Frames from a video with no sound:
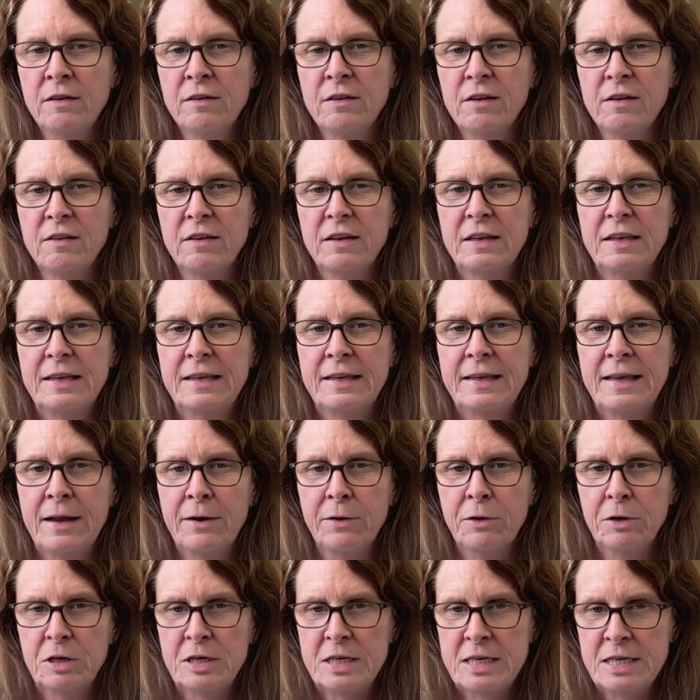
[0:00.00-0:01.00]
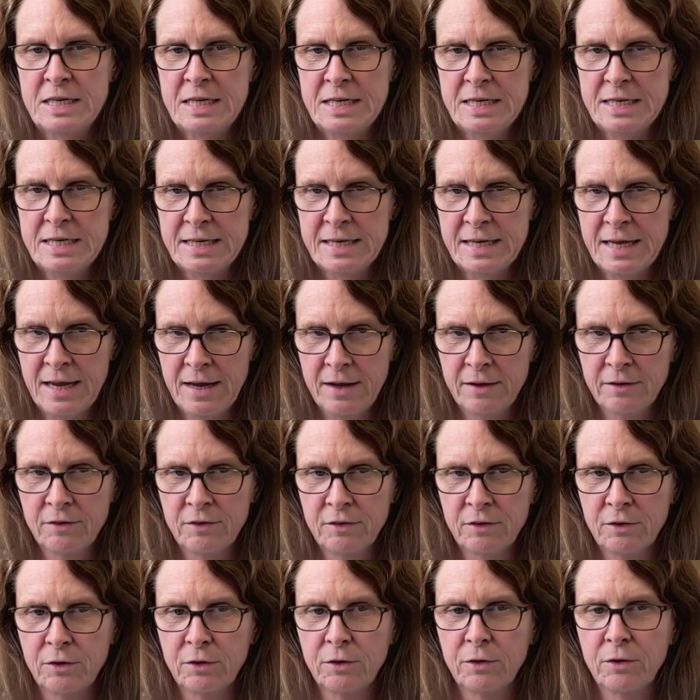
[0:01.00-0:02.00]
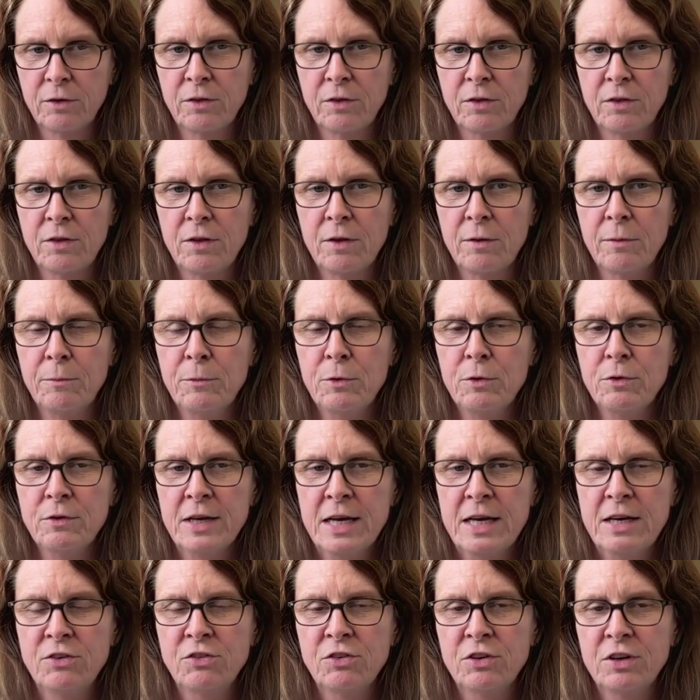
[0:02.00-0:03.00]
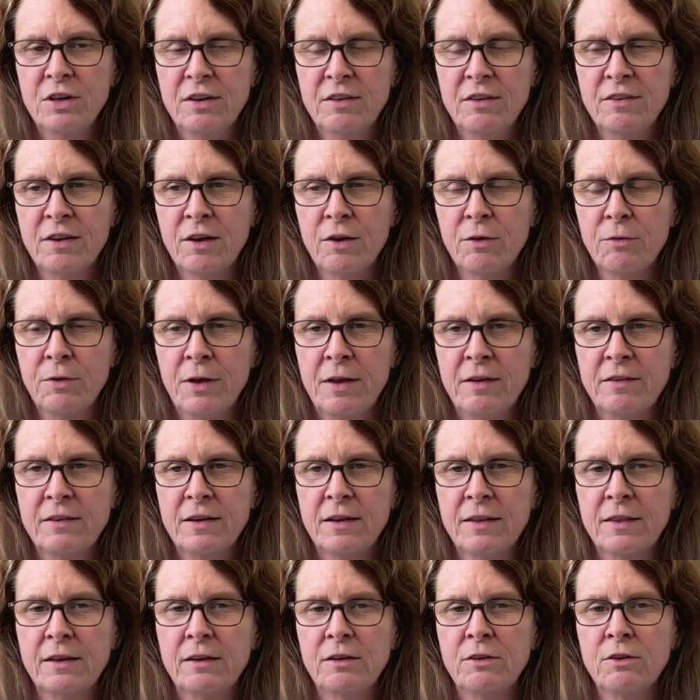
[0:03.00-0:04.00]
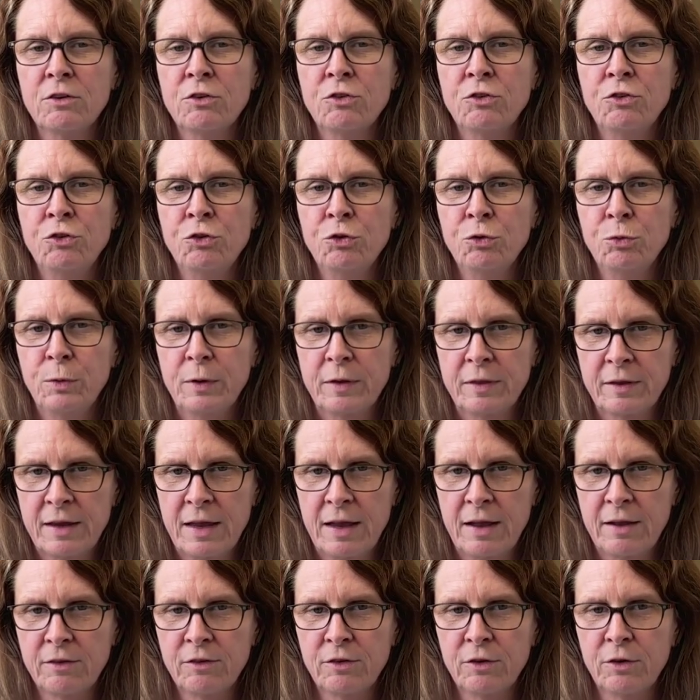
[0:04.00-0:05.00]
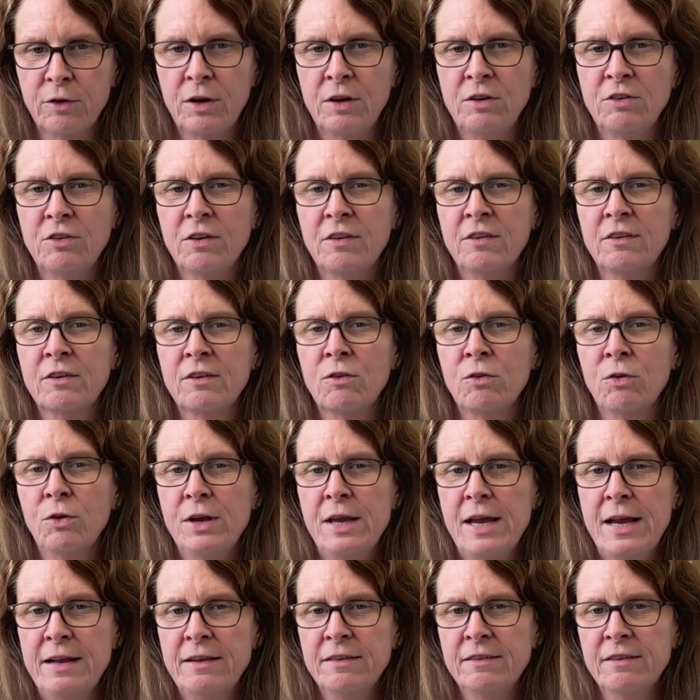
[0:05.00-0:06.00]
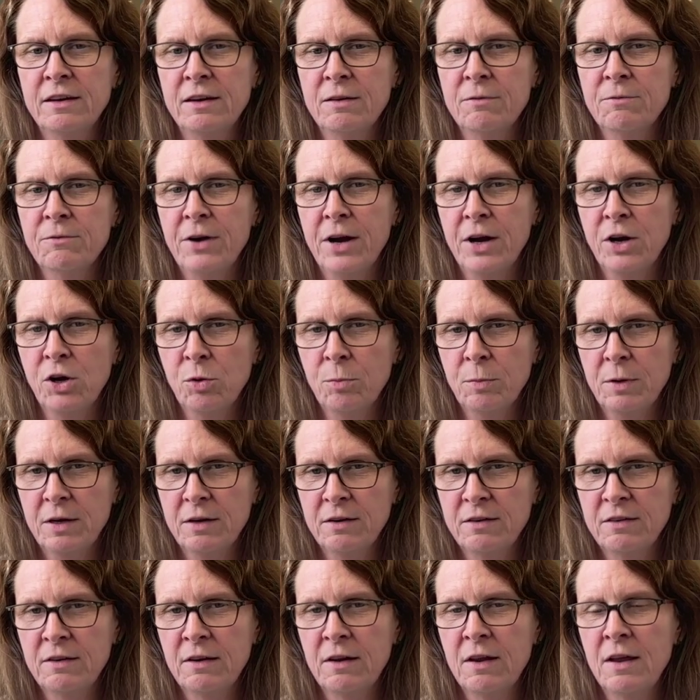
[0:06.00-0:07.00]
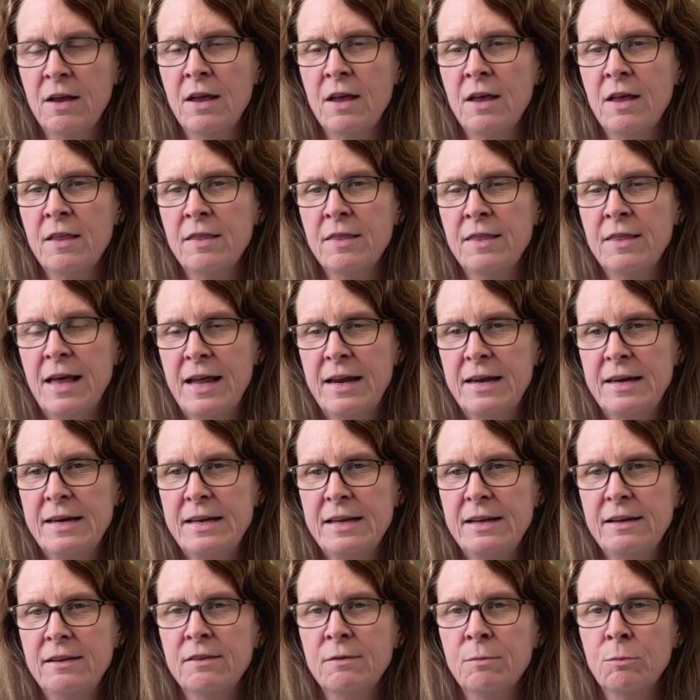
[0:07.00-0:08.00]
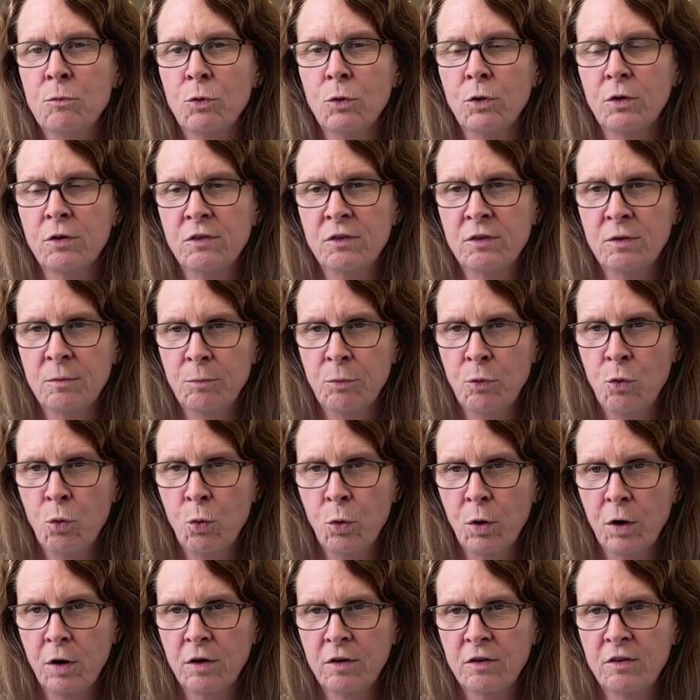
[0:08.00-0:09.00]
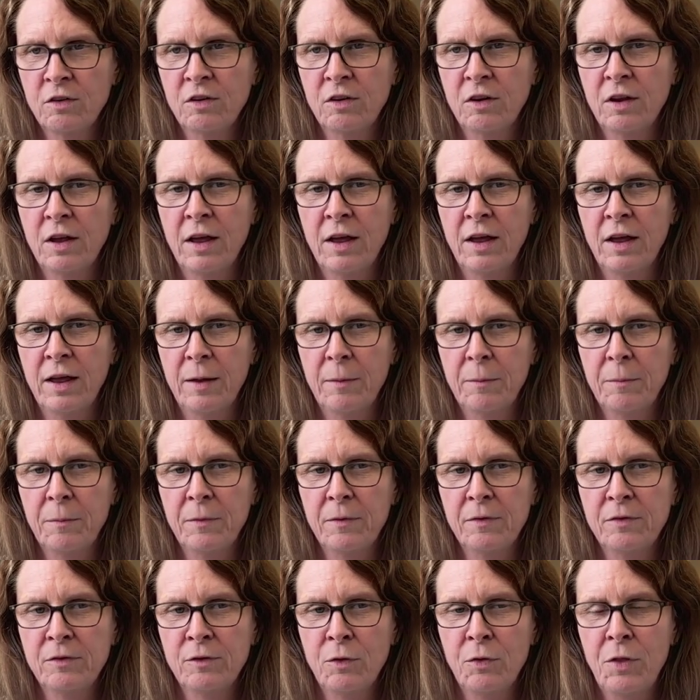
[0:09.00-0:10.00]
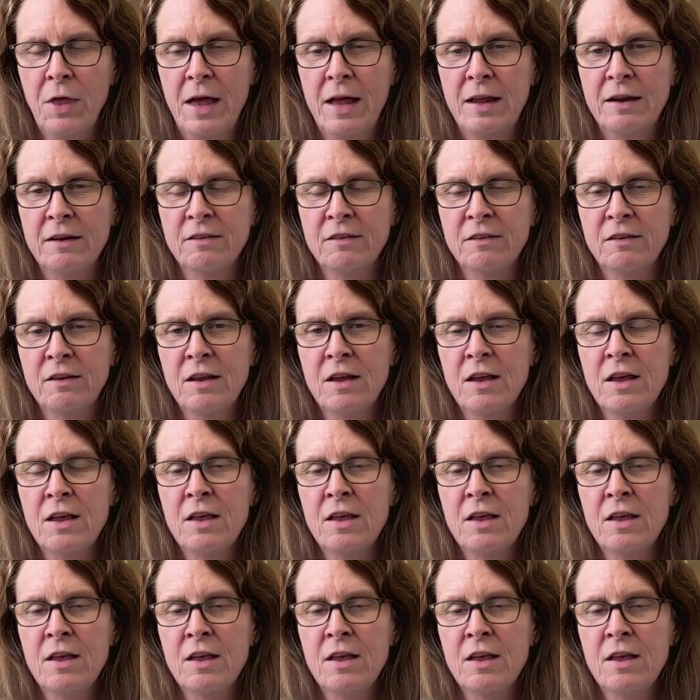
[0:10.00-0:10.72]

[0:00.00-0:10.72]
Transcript: doesn't guarantee cancer. The mutation itself has nothing to do with cancer. It just creates an environment that needs more support um, so that